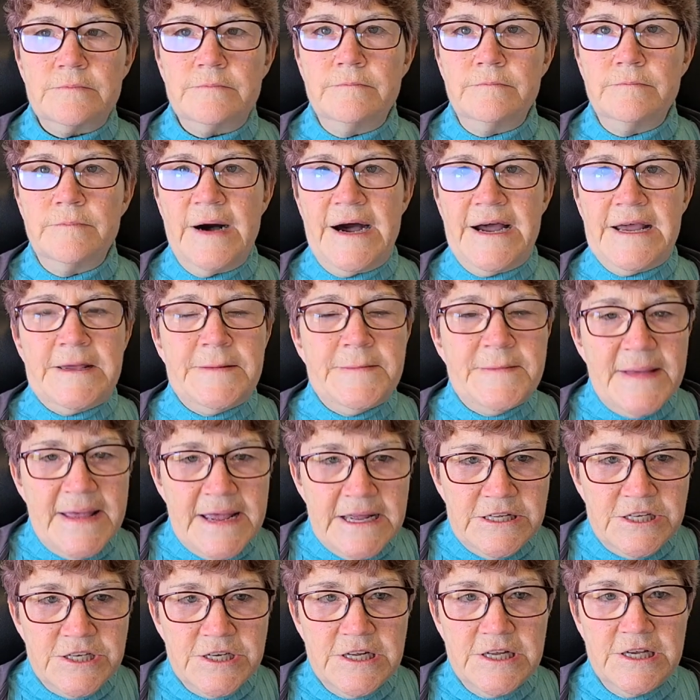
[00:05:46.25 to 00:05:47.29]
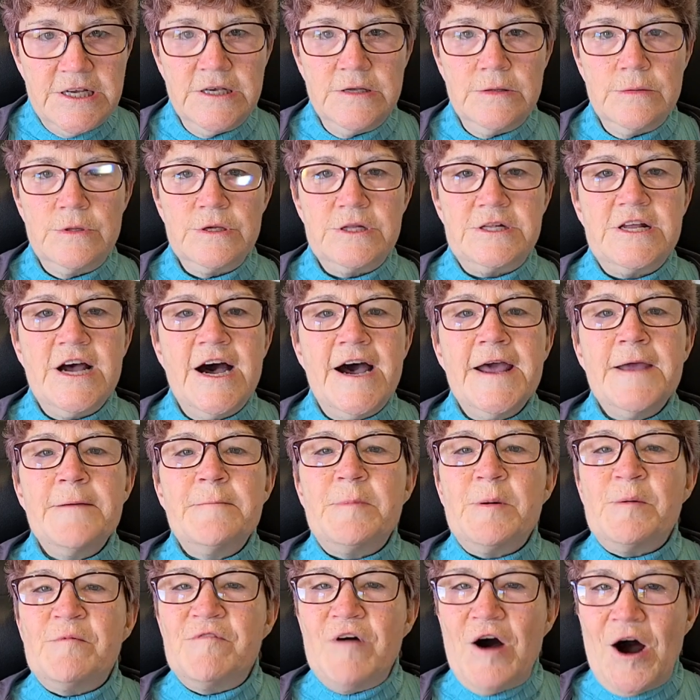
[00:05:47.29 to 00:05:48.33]
by imagining the type
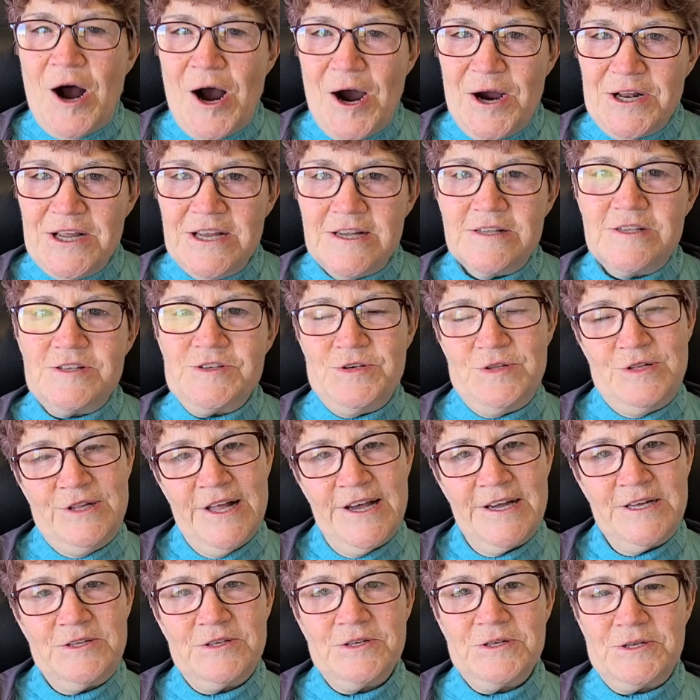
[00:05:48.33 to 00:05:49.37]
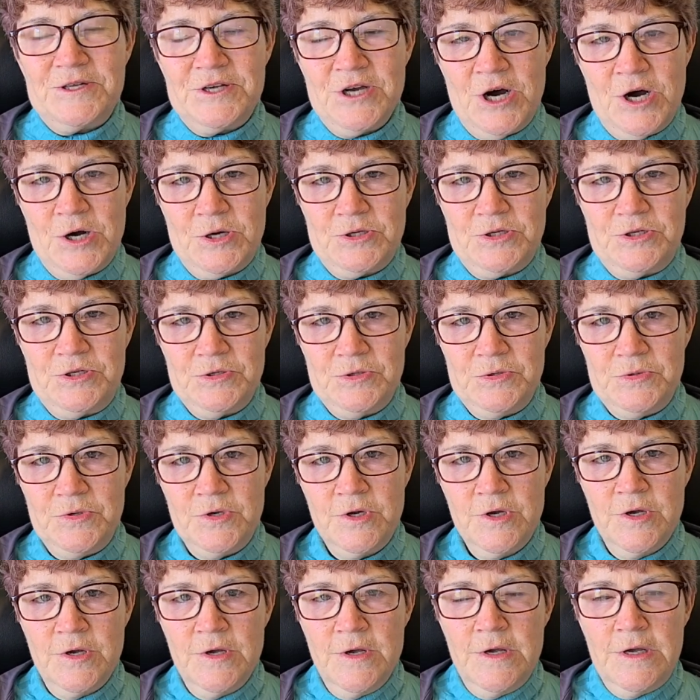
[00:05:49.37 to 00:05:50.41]
of audience you'd like to talk to.
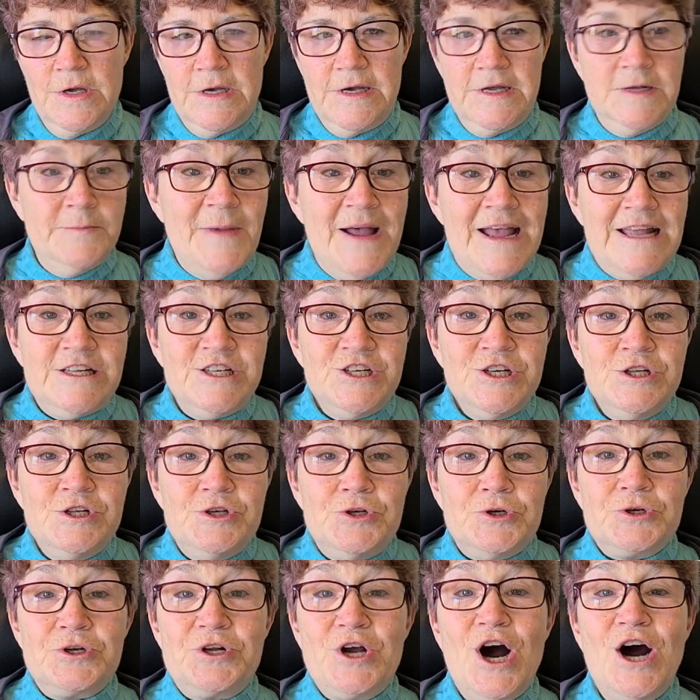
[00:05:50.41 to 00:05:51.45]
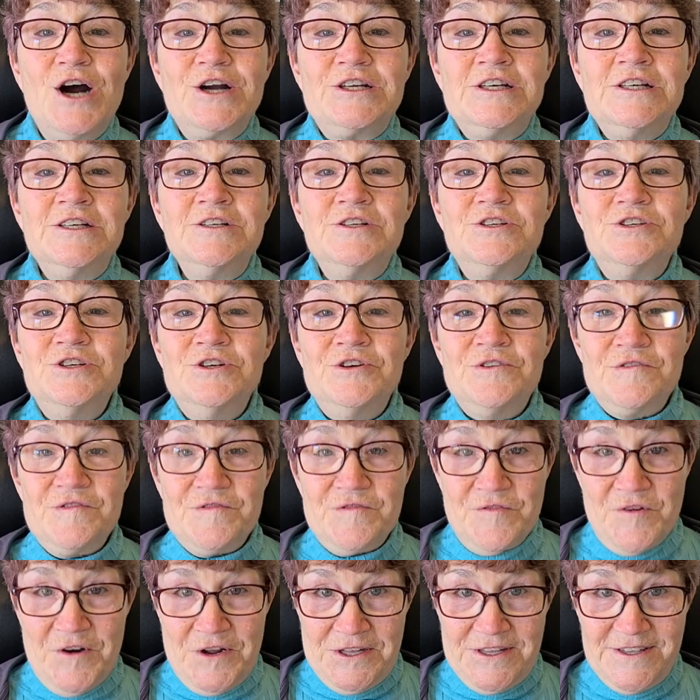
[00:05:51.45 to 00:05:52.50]
Imagine you're talking to your
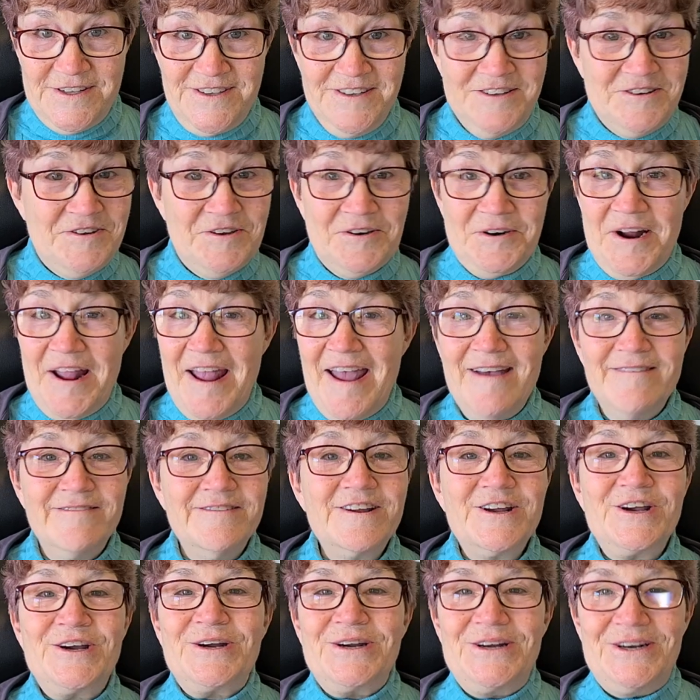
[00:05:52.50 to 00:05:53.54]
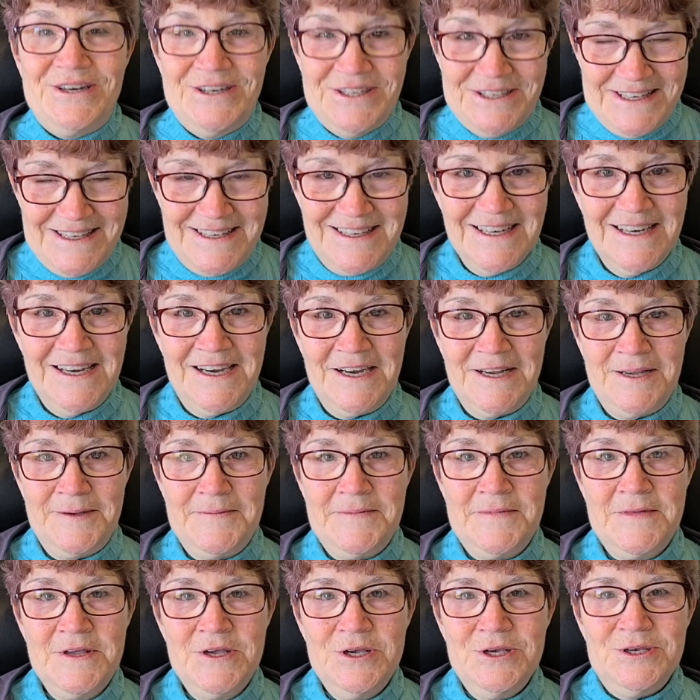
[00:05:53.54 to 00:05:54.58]
friends and you're having a good time.
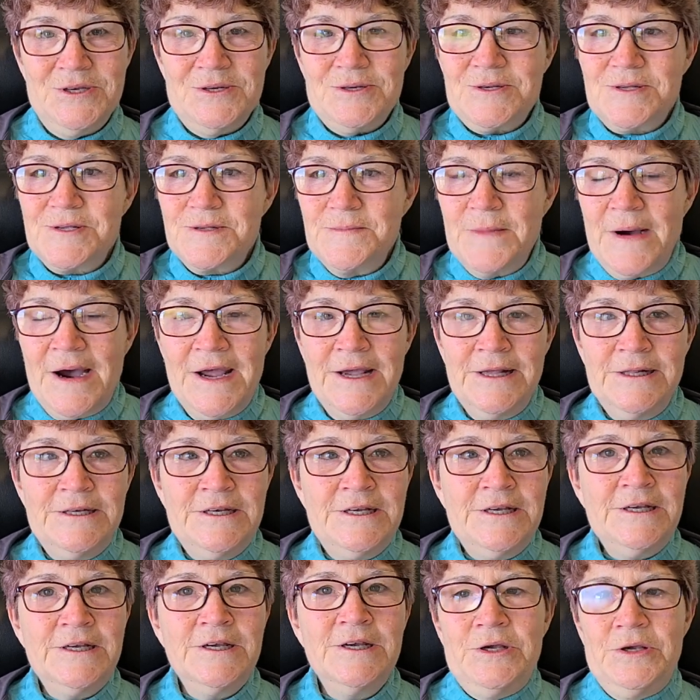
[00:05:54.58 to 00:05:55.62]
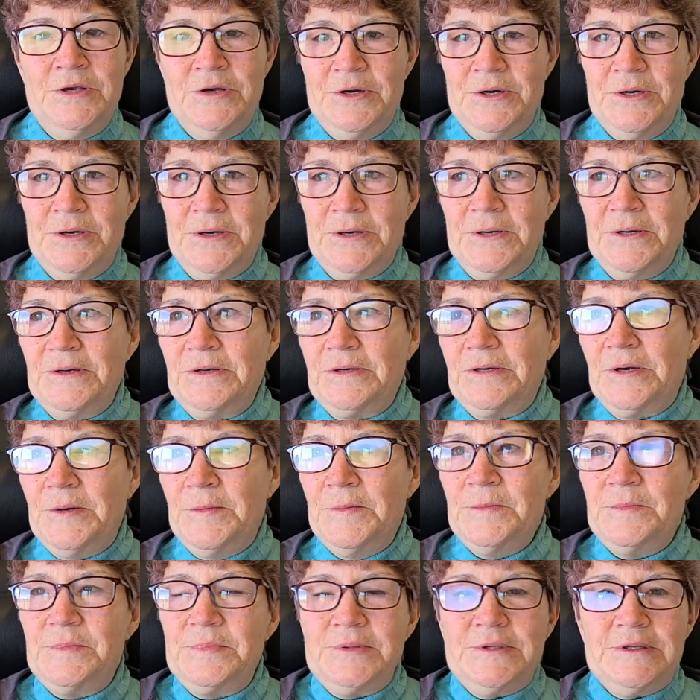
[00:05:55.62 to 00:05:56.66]
You're smiling, you're
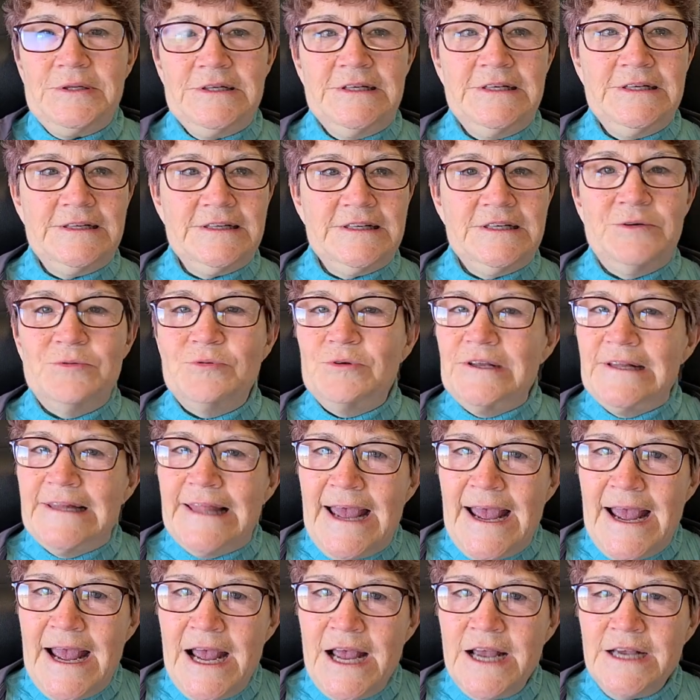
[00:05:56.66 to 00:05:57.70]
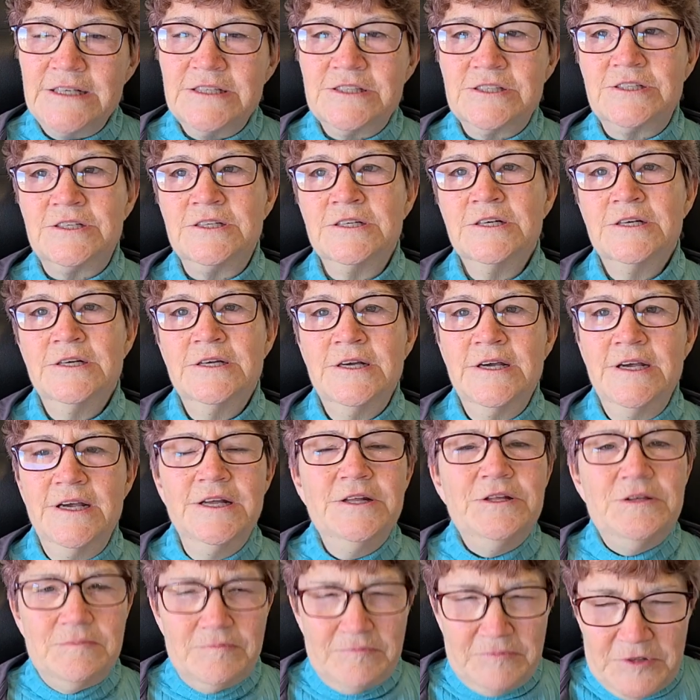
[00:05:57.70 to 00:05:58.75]
completely relaxed,
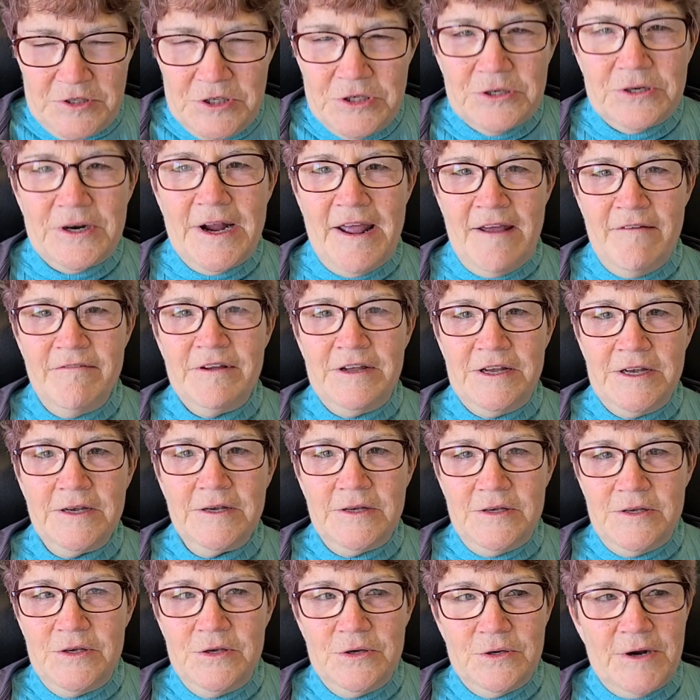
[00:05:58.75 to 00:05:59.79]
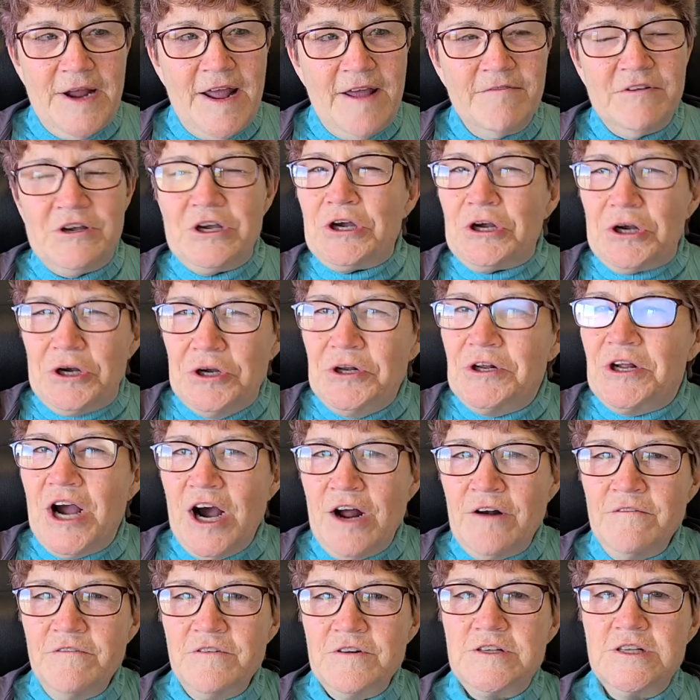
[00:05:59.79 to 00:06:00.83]
and you're having a good
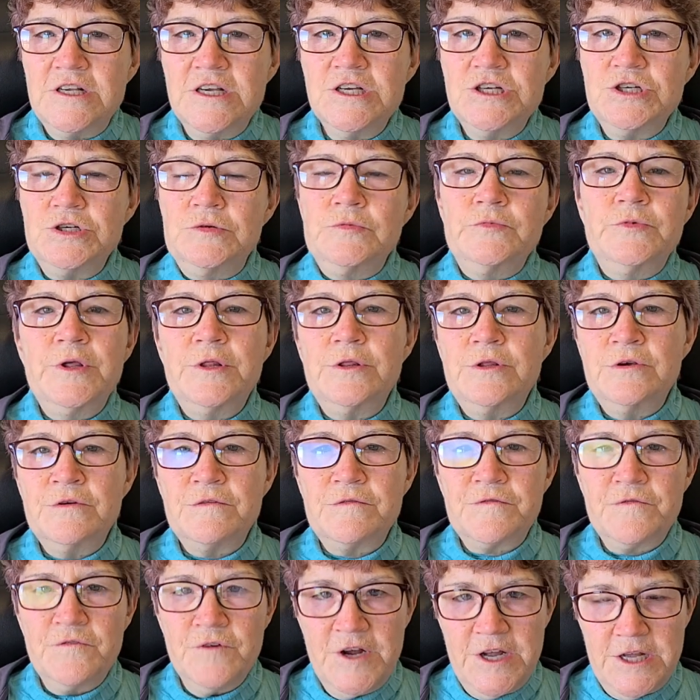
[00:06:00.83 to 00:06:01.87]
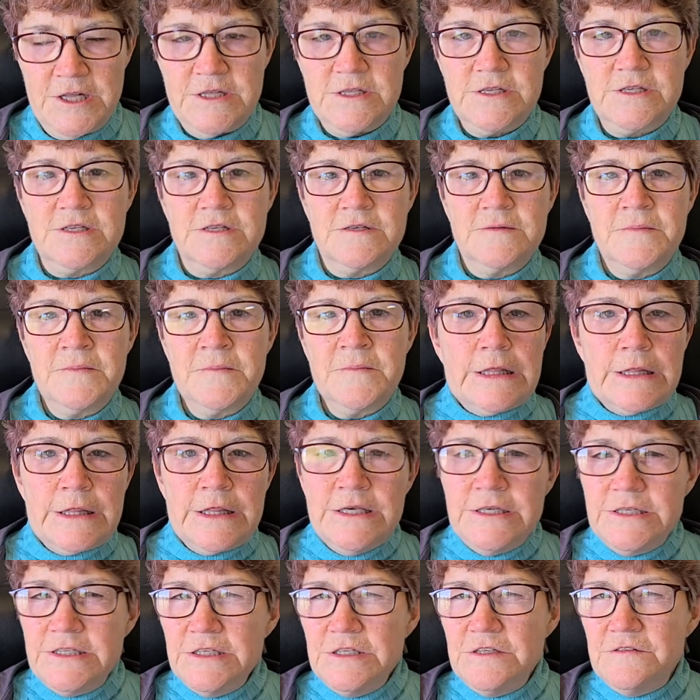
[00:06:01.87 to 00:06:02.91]
conversation with your friends. This is